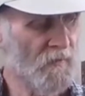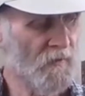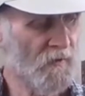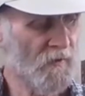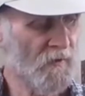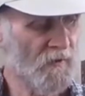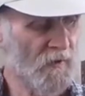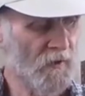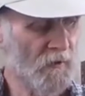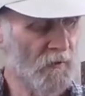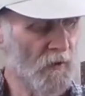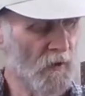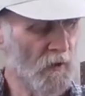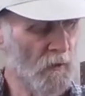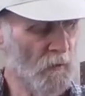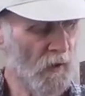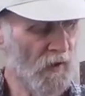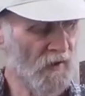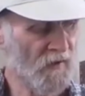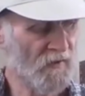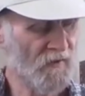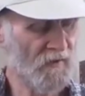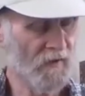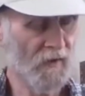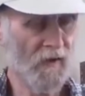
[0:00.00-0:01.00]
So the whole
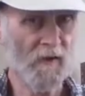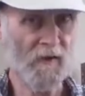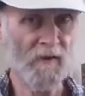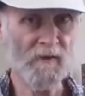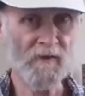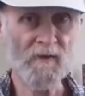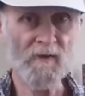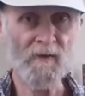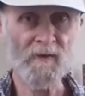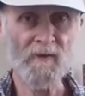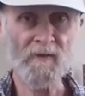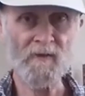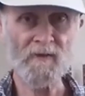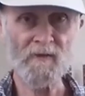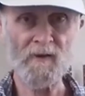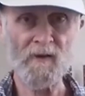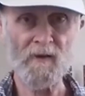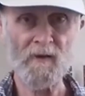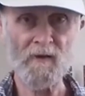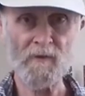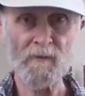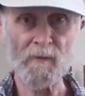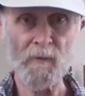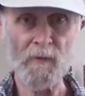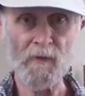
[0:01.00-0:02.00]
exercise
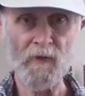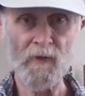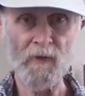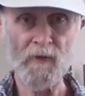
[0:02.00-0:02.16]
starts with a